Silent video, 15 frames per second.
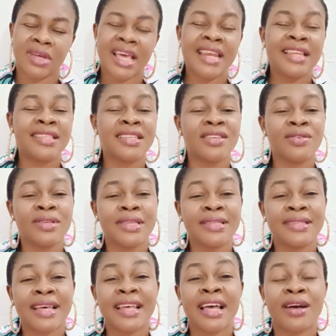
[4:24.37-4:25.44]
Anything you
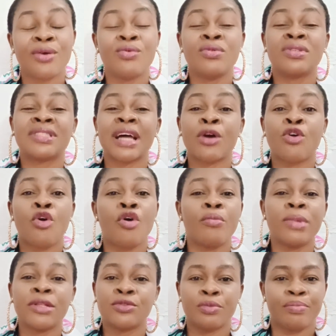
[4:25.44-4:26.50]
desire will start
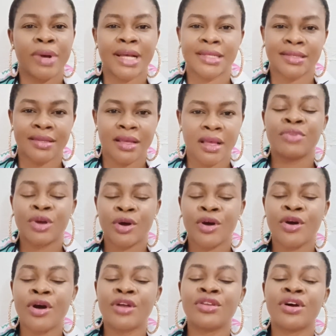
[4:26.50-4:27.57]
coming to pass.
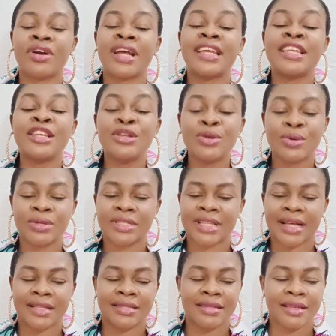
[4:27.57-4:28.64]
Because God already knows
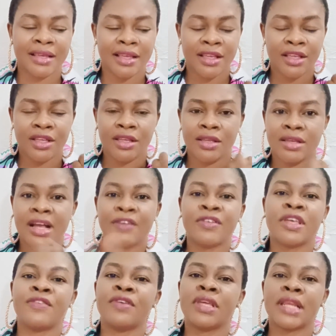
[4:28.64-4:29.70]
that you
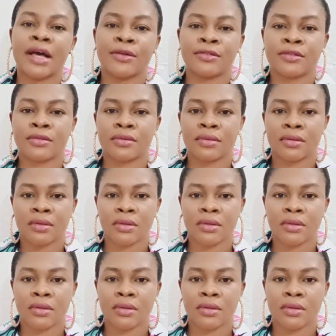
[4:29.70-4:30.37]
have given out,